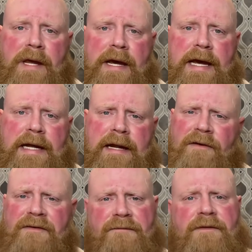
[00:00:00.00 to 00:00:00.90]
It
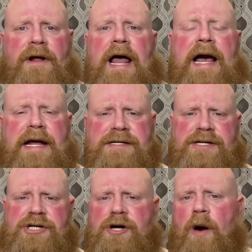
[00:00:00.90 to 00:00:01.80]
doesn't feel like it's
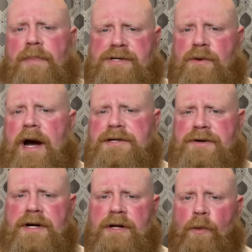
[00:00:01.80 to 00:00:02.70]
the sharpest
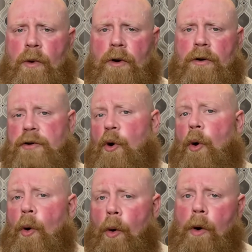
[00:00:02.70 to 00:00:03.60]
razor in the world,
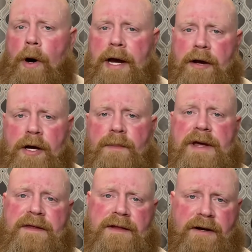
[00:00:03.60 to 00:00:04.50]
or it could
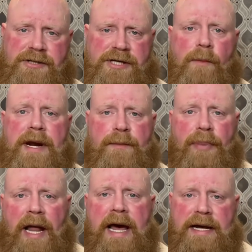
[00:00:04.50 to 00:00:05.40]
be that there's so many
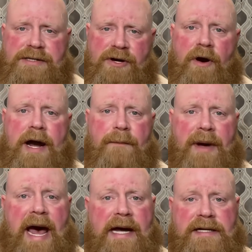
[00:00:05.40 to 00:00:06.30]
blades cram
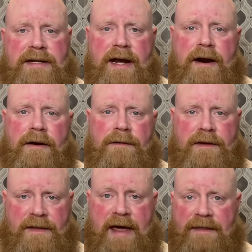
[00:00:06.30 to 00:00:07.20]
packed in there
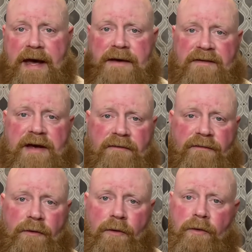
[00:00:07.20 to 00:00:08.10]
that thing is getting
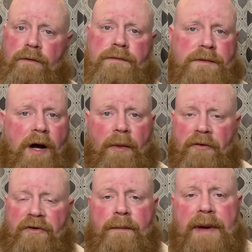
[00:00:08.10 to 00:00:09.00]
full
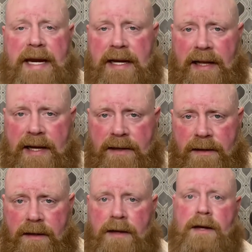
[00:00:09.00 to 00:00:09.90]
almost immediately,
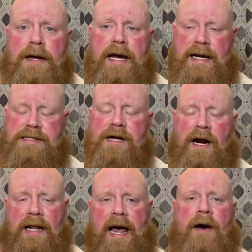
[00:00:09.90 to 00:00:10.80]
and it's
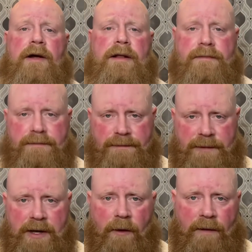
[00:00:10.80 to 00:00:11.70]
not allowing,
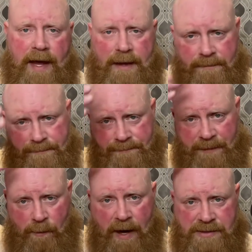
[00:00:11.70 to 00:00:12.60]
you know, that
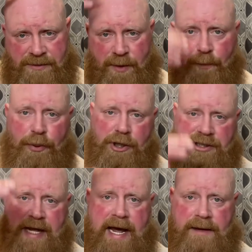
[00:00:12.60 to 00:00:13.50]
the razor to
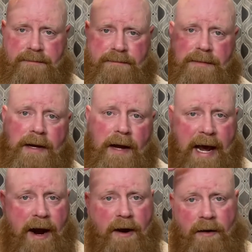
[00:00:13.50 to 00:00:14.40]
push that
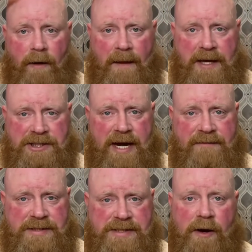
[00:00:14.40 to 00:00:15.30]
hair and all that
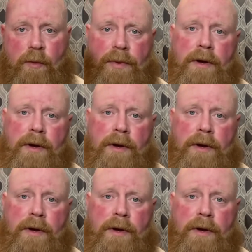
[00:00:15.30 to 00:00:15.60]
shaving soap